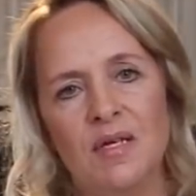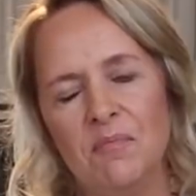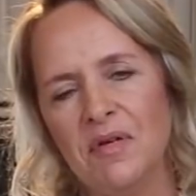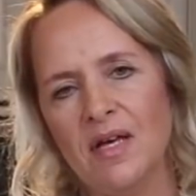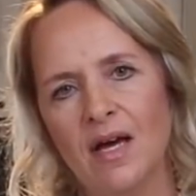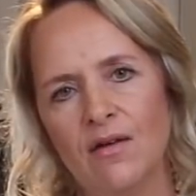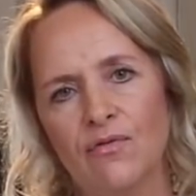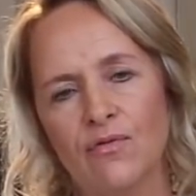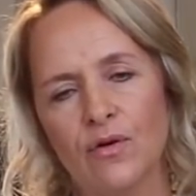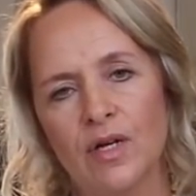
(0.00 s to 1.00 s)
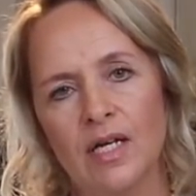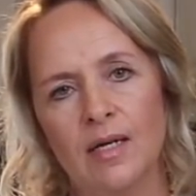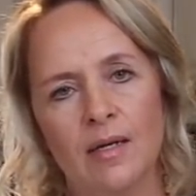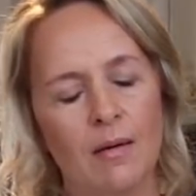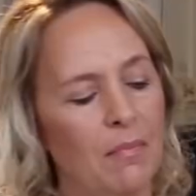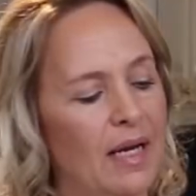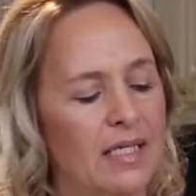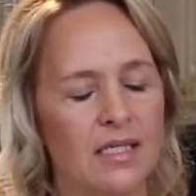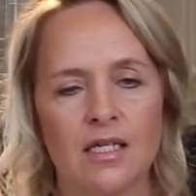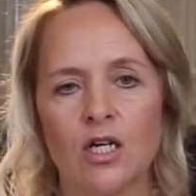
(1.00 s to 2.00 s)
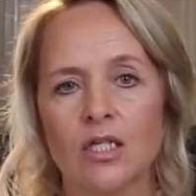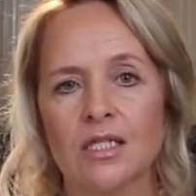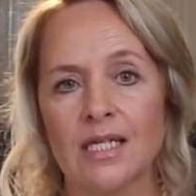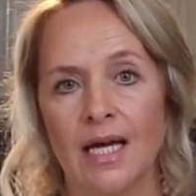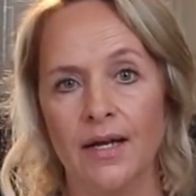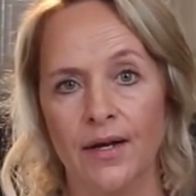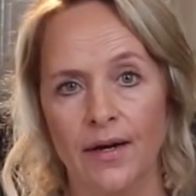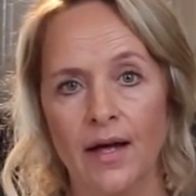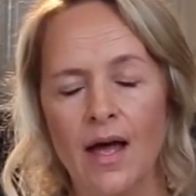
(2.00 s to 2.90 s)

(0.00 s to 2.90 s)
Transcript: BPA-free plastic container.